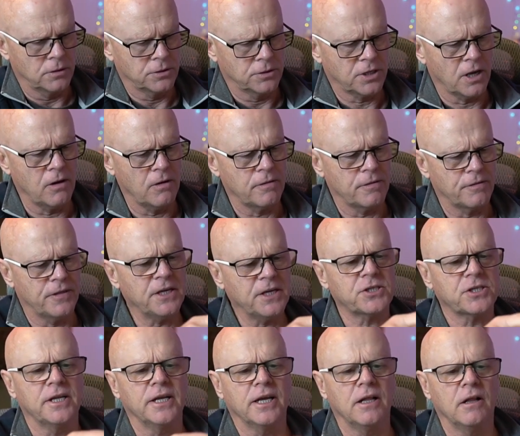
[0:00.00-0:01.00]
so
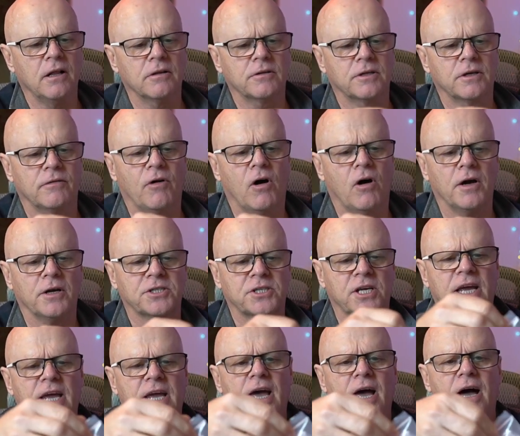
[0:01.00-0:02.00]
this little device
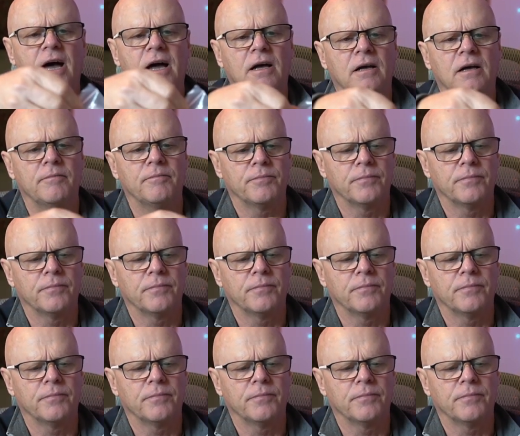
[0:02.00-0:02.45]
here